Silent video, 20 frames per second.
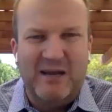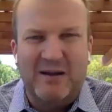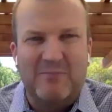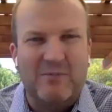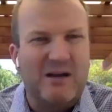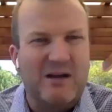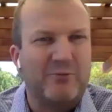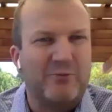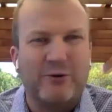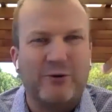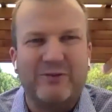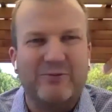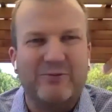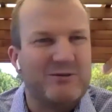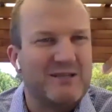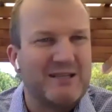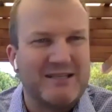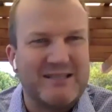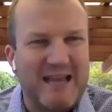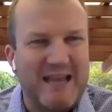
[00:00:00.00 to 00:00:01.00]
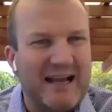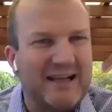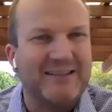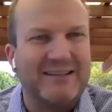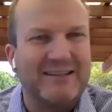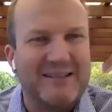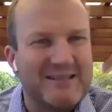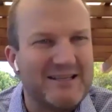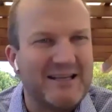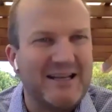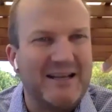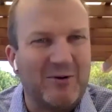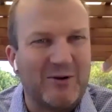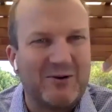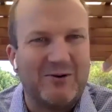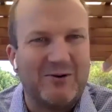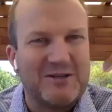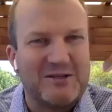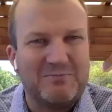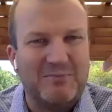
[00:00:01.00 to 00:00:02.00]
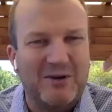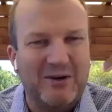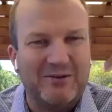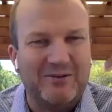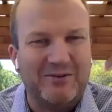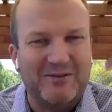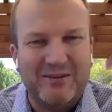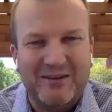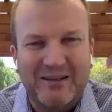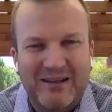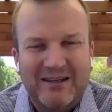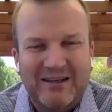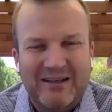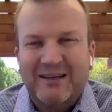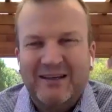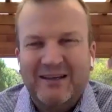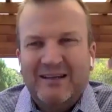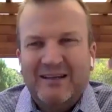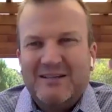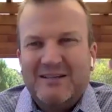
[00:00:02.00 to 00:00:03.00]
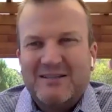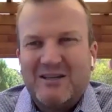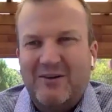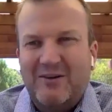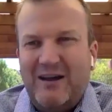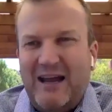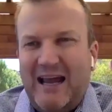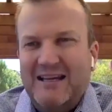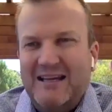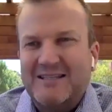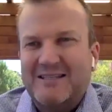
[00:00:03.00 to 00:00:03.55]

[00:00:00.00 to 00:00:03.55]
And my brief was exactly the same across both. So